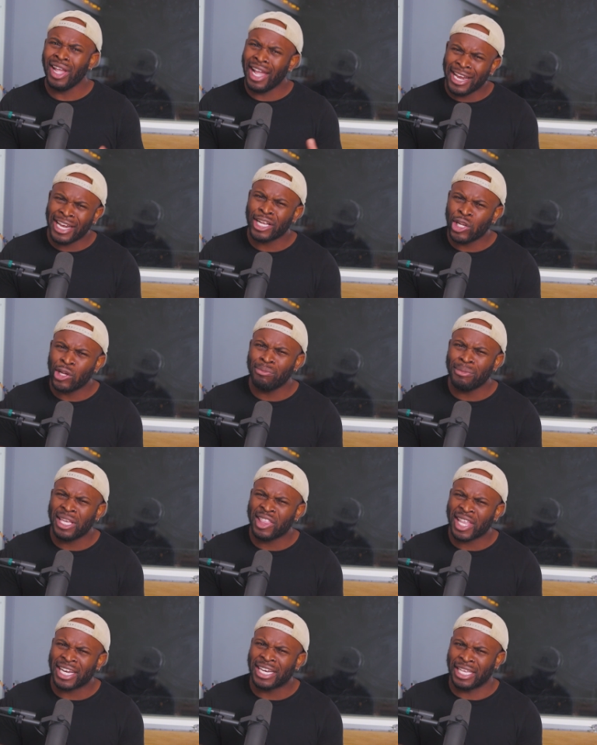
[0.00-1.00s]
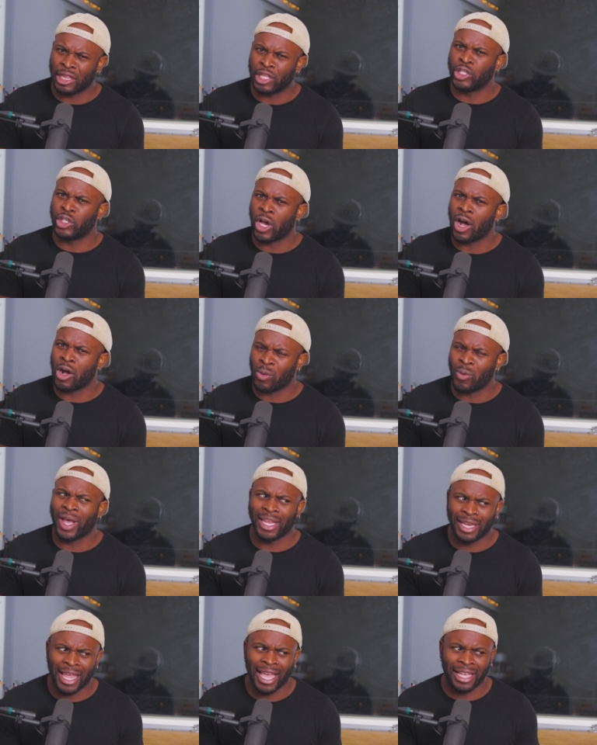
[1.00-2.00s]
And I don't mean that in the dark
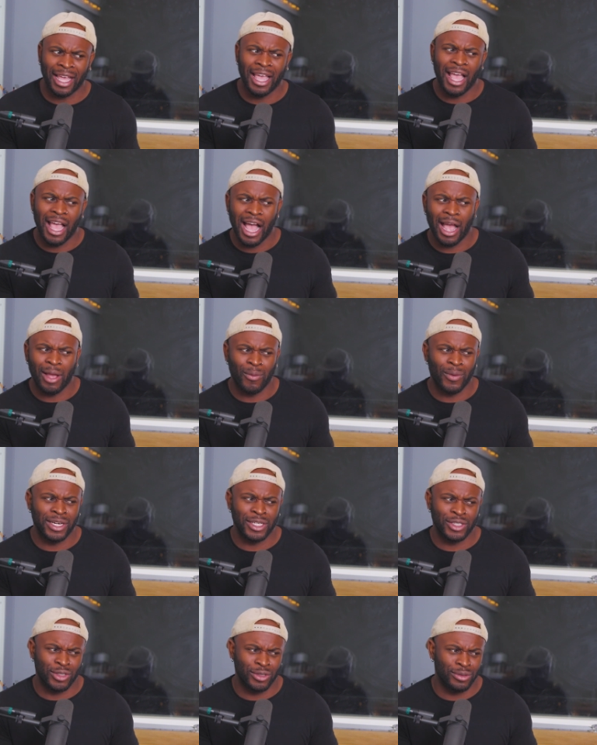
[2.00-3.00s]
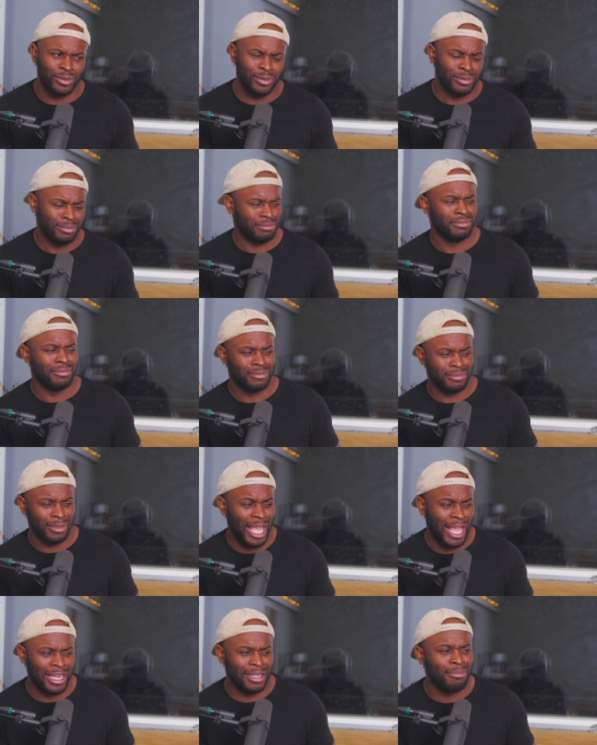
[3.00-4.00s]
way, like I wanted to
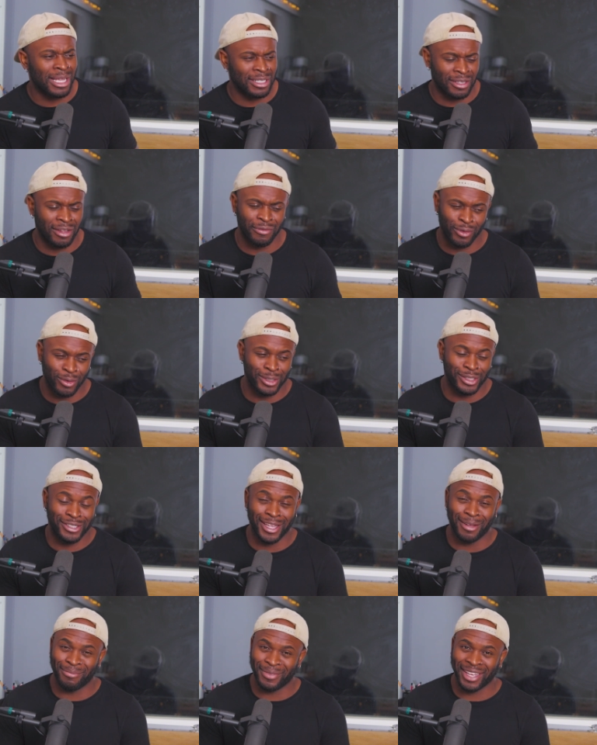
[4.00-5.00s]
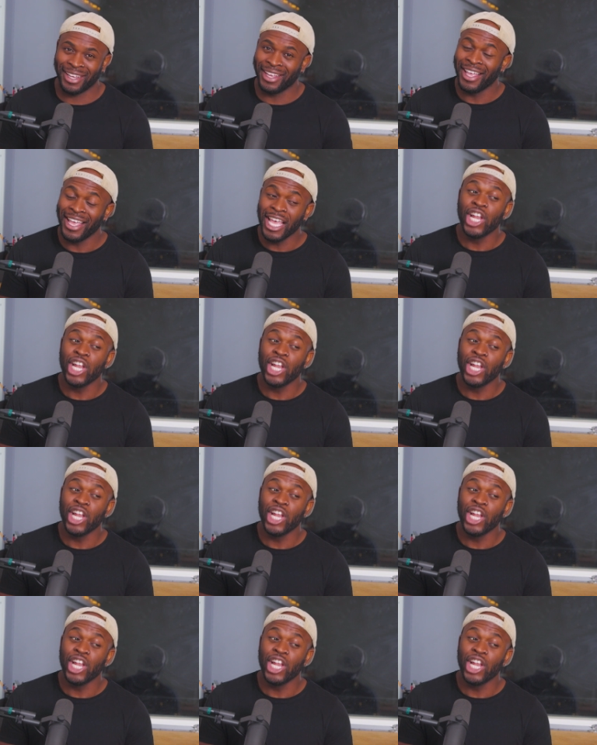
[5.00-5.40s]
end myself or something.